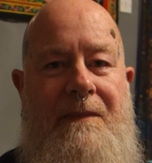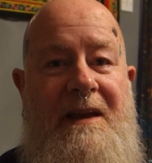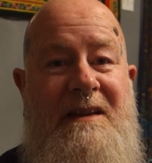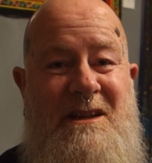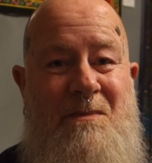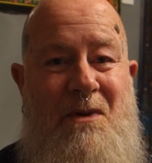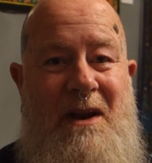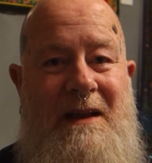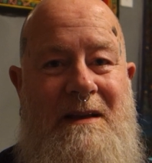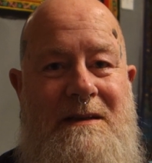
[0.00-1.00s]
into
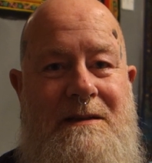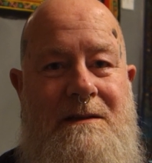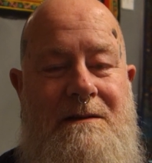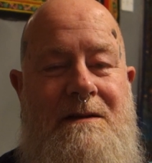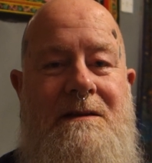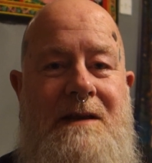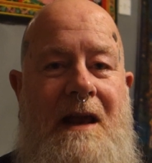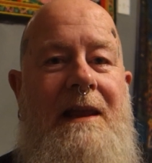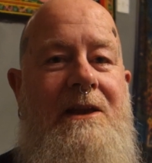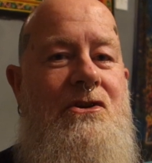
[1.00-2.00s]
bricks, to
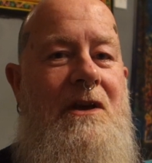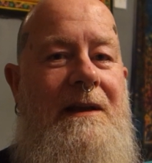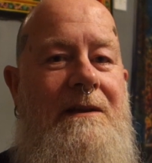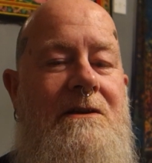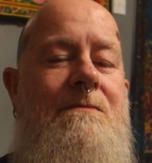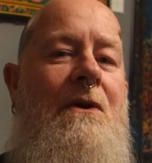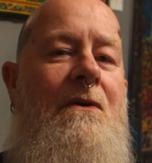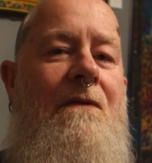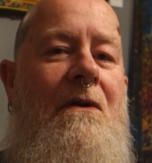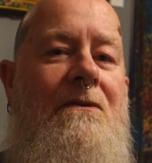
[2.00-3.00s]
sell Ishii, to
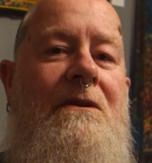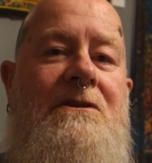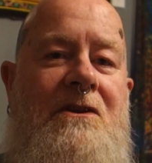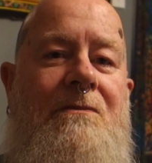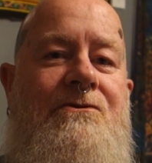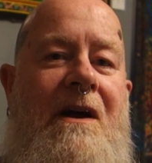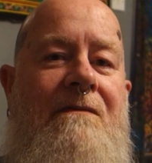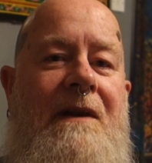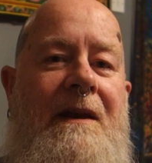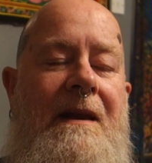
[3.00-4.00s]
move on, to stop
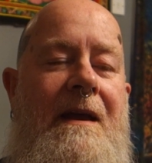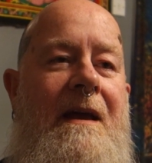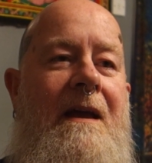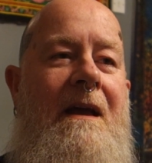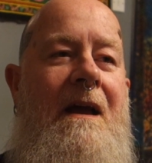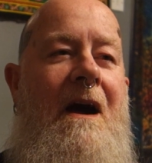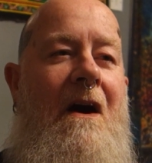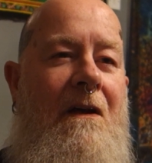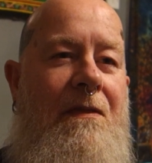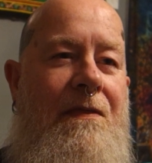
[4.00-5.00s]
travelling.
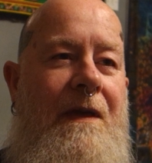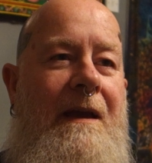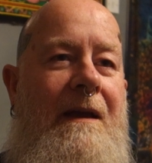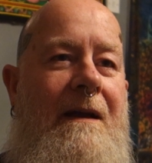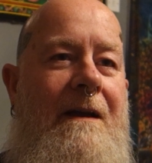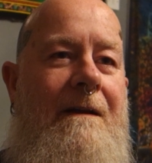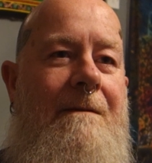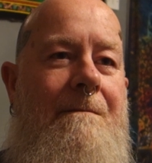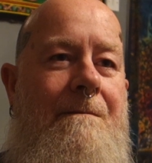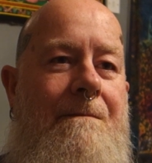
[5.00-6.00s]
I think
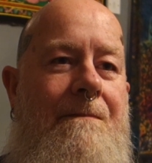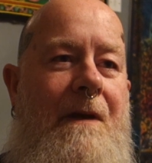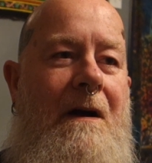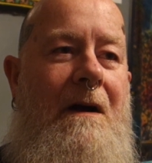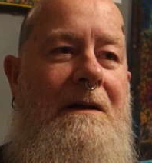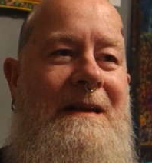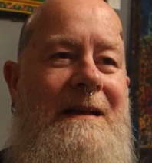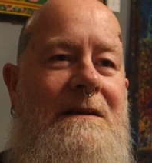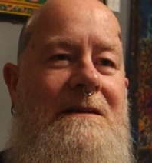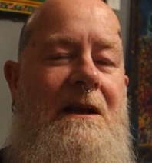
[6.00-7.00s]
I
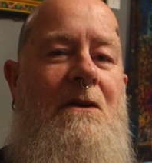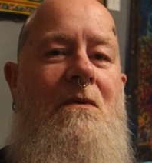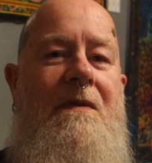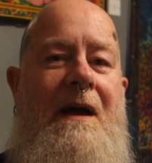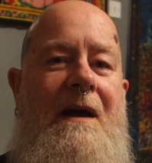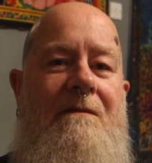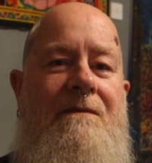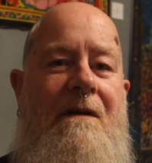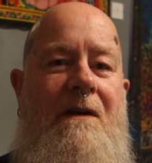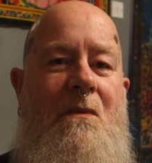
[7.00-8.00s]
didn't deal with that
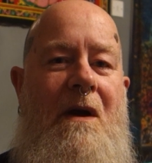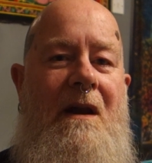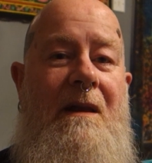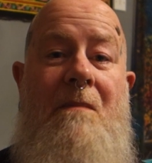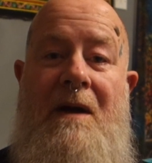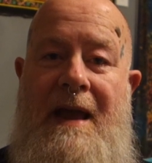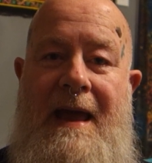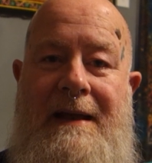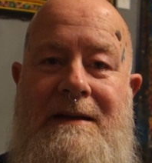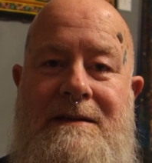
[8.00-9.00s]
very well in my
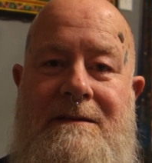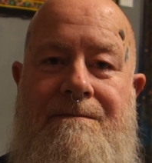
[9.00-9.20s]
head.